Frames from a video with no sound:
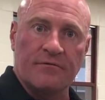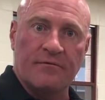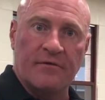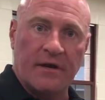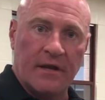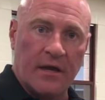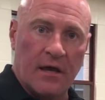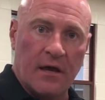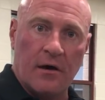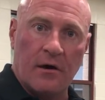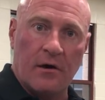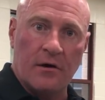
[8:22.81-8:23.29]

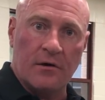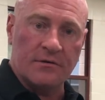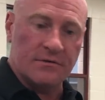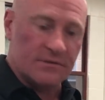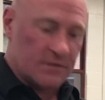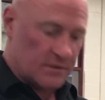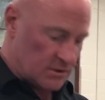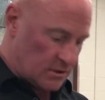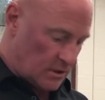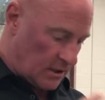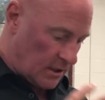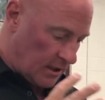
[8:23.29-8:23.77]
videos
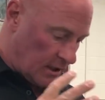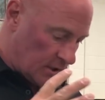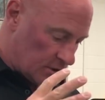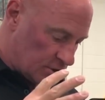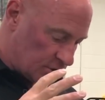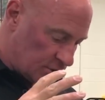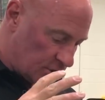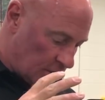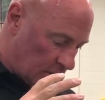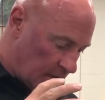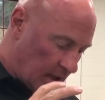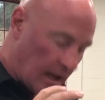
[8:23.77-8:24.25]
and I'll
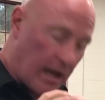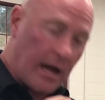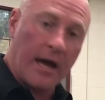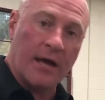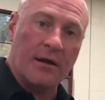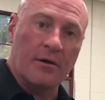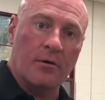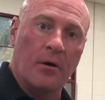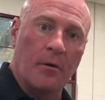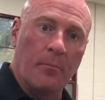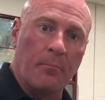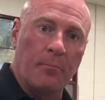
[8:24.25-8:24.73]
show you how
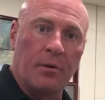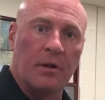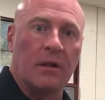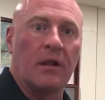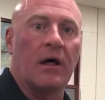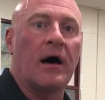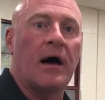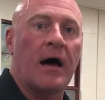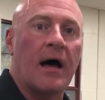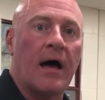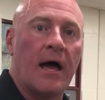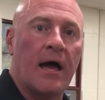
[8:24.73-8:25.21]
to
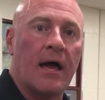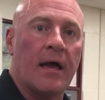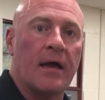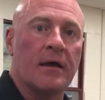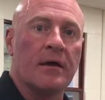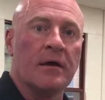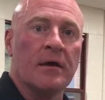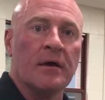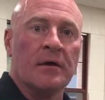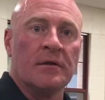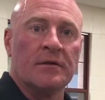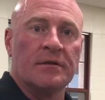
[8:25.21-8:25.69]
apply